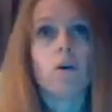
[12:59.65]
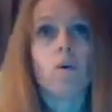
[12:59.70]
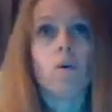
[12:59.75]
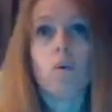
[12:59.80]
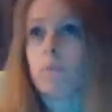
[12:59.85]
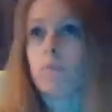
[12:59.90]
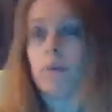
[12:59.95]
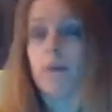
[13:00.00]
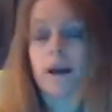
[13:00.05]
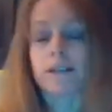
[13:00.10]

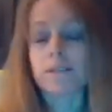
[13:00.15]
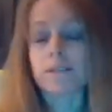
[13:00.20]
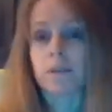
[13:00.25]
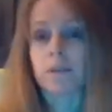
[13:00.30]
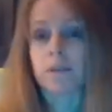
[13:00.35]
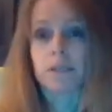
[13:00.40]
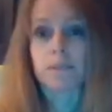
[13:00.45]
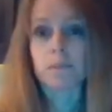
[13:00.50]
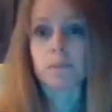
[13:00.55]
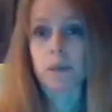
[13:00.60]
or
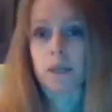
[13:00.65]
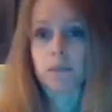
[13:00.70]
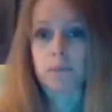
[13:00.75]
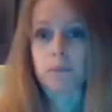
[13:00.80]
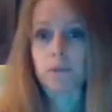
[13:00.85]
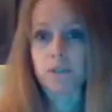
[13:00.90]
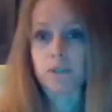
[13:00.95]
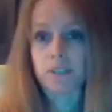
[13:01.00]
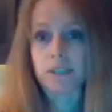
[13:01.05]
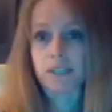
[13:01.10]
possibly
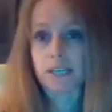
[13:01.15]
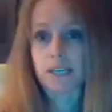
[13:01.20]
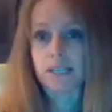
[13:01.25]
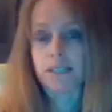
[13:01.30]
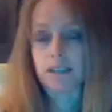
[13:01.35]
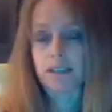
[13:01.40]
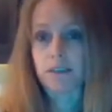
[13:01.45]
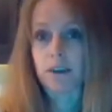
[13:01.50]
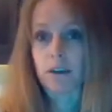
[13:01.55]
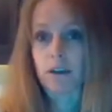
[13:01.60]
explainable
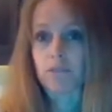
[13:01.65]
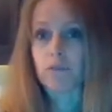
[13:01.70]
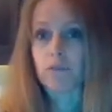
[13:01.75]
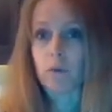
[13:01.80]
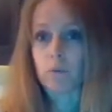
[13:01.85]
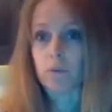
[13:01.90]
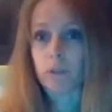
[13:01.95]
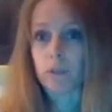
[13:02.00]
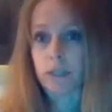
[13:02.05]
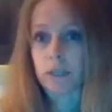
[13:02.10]
disease, and
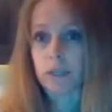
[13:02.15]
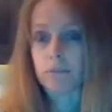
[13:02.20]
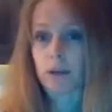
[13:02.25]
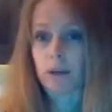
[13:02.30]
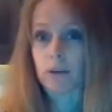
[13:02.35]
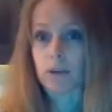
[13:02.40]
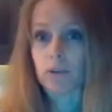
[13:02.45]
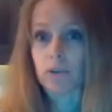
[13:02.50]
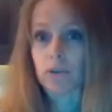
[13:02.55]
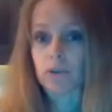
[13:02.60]
therefore will need
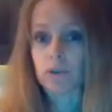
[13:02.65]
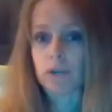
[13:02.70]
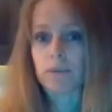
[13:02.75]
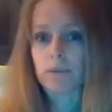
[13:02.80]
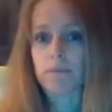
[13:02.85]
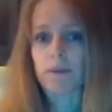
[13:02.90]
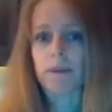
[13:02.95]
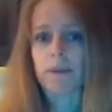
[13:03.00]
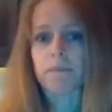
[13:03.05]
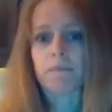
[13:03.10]
medical
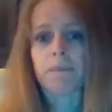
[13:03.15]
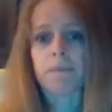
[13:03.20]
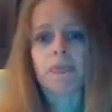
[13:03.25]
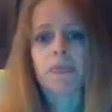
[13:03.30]
treatment.